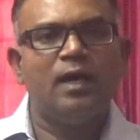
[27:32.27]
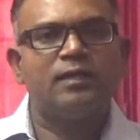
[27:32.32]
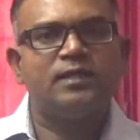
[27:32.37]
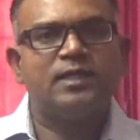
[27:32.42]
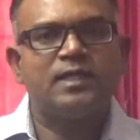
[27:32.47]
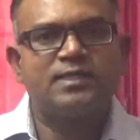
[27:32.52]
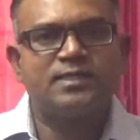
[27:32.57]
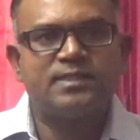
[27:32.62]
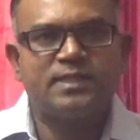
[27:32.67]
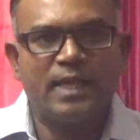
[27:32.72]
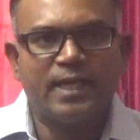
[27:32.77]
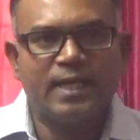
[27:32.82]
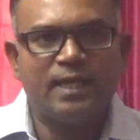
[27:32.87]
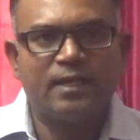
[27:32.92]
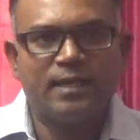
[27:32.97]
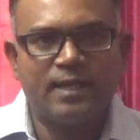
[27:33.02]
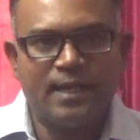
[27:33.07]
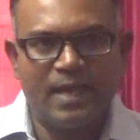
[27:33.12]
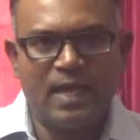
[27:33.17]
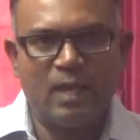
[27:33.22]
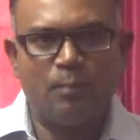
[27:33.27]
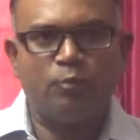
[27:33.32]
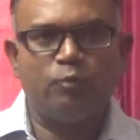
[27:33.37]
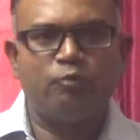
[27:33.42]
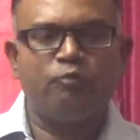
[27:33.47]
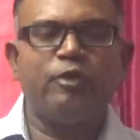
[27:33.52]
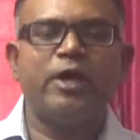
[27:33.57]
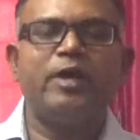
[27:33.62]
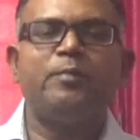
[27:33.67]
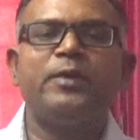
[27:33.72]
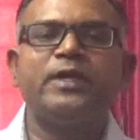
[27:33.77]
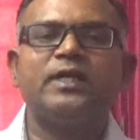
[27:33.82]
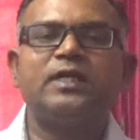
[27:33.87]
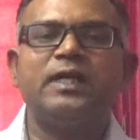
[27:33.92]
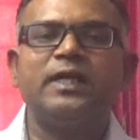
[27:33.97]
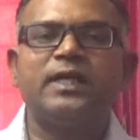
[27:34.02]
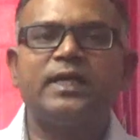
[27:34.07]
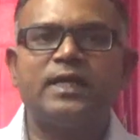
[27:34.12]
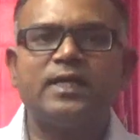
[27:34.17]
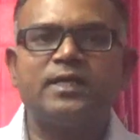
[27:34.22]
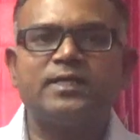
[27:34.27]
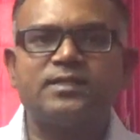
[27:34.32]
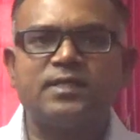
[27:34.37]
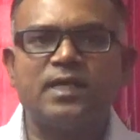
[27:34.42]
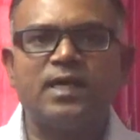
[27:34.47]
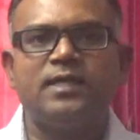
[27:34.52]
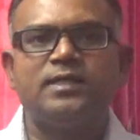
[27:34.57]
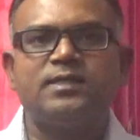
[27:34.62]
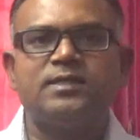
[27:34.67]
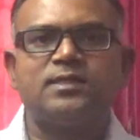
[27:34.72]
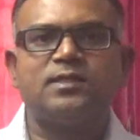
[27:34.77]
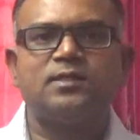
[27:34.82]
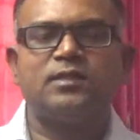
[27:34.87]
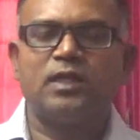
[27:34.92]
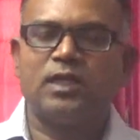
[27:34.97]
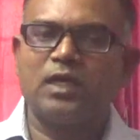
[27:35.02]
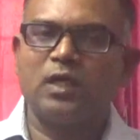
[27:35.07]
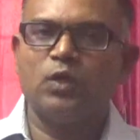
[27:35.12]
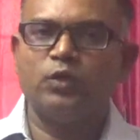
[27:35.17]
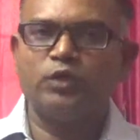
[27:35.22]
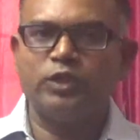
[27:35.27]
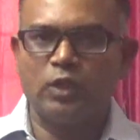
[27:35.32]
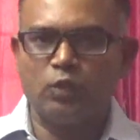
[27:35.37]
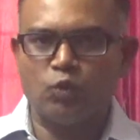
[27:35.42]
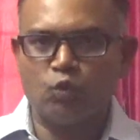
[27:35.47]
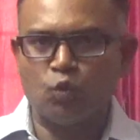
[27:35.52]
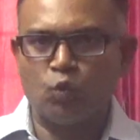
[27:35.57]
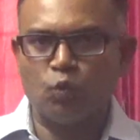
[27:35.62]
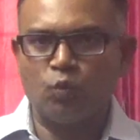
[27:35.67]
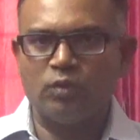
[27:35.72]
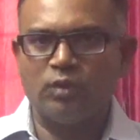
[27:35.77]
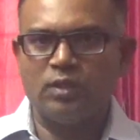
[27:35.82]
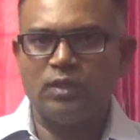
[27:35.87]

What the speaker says: The second camp vehemently criticized the colonial rule.